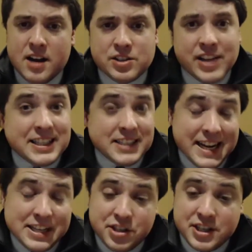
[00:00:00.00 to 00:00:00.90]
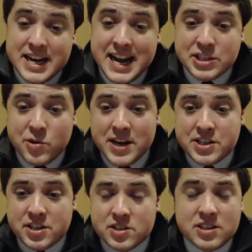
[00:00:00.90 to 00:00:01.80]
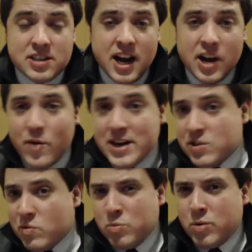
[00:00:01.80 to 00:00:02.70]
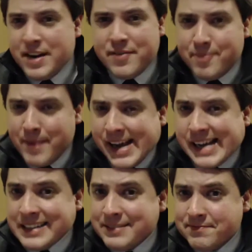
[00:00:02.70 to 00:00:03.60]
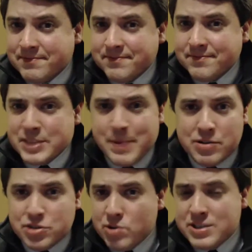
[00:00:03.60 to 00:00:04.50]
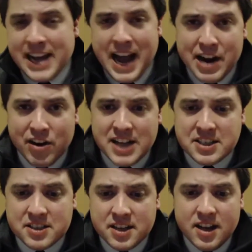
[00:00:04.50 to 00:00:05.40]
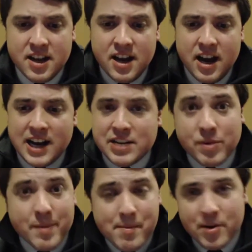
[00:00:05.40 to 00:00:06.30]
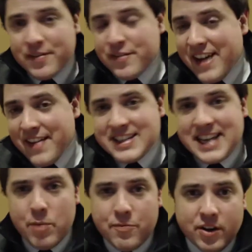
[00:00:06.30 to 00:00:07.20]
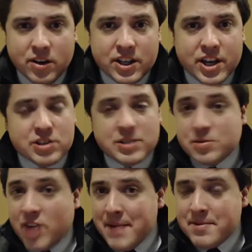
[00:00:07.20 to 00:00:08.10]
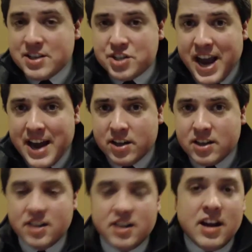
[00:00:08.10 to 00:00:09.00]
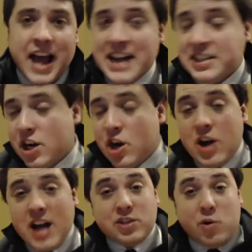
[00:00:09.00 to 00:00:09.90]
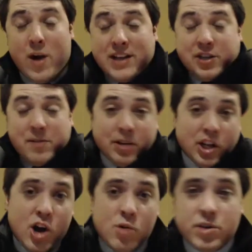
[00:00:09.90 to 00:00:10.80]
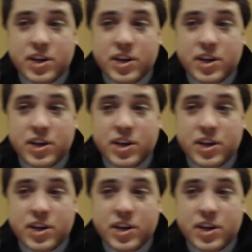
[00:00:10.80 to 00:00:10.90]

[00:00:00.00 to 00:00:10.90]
So that's the answer to today's questions. Question, what if my spouse owes the IRS? Remember, if you found this helpful, subscribe to the channel. Ask us a question below.